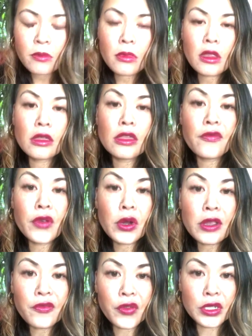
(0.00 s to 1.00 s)
the very
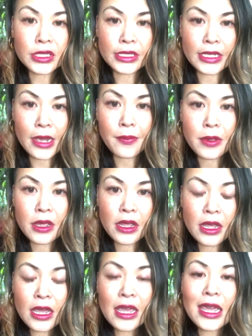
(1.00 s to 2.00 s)
first step
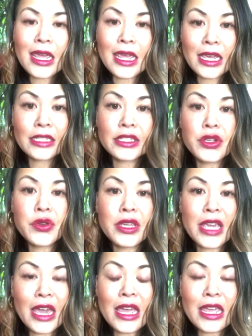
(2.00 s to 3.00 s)
is to
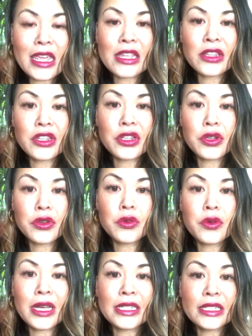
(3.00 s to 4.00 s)
get into
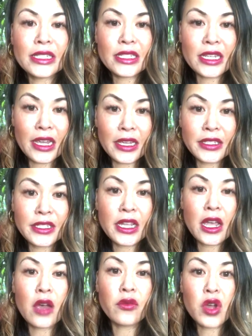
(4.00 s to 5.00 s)
a state
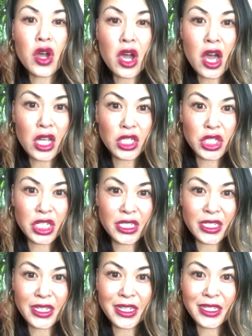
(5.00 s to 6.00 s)
of
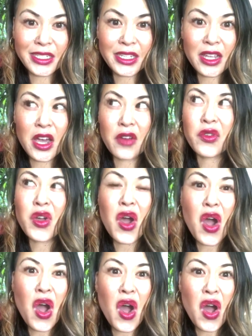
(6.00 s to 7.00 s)
consciousness, of
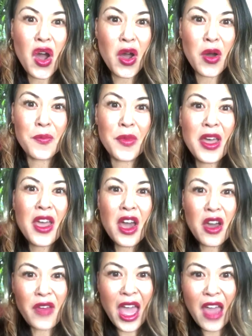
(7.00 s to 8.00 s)
calm,
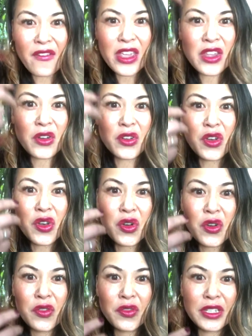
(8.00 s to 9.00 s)
of having your
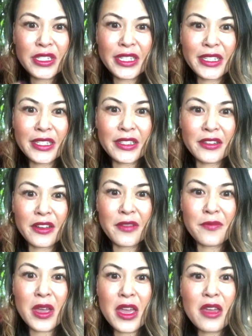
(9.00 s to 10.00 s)
nervous
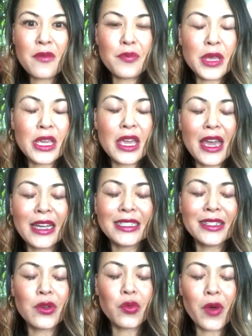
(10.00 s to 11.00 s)
system be as
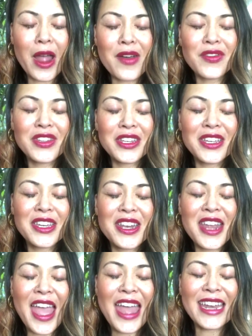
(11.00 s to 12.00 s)
grounded
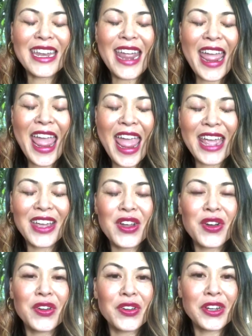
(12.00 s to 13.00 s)
and
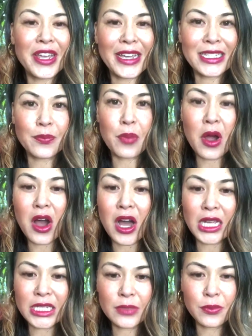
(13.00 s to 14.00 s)
anchored as
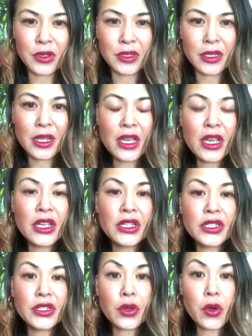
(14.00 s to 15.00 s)
possible.
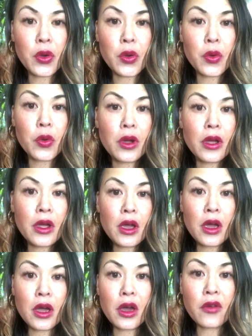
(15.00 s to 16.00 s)
So
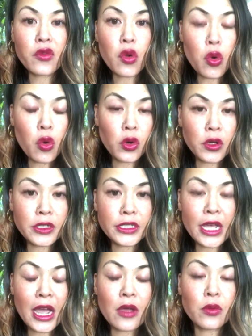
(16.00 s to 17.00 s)
of course,
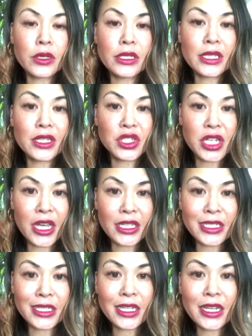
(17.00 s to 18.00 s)
I would
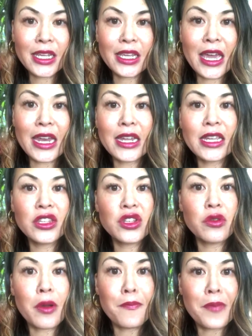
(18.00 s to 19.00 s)
suggest getting into
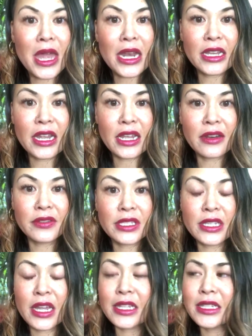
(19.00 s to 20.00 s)
a meditative
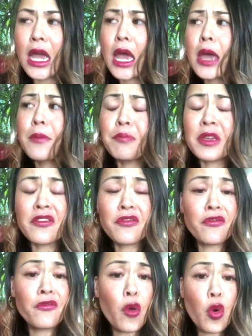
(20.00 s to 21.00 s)
state
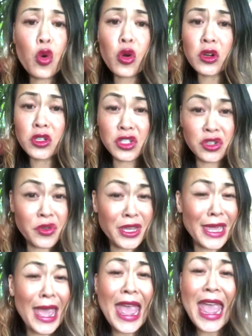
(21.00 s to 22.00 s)
before
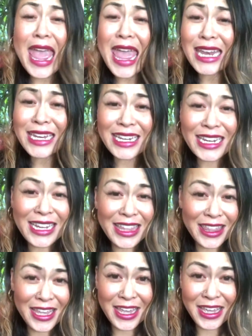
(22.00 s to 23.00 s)
doing
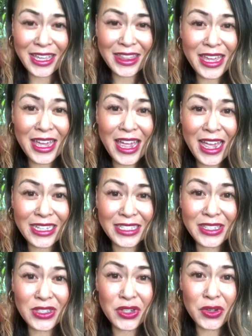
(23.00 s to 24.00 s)
anything that has to
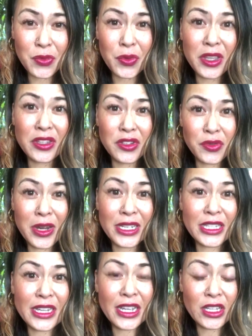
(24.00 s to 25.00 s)
do with
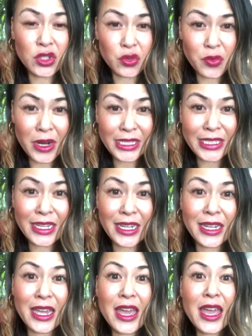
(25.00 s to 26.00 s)
directly
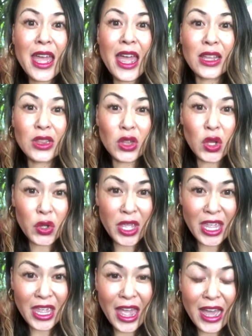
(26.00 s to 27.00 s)
addressing and
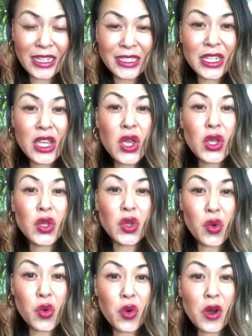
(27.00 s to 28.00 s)
looking at
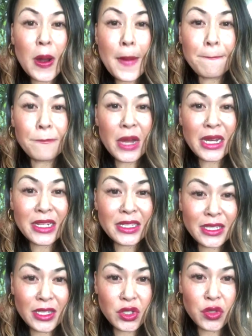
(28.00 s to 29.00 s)
your money
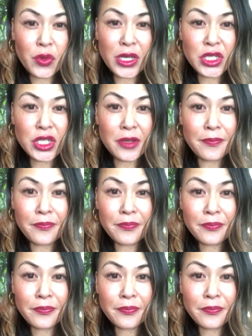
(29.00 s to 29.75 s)
situation.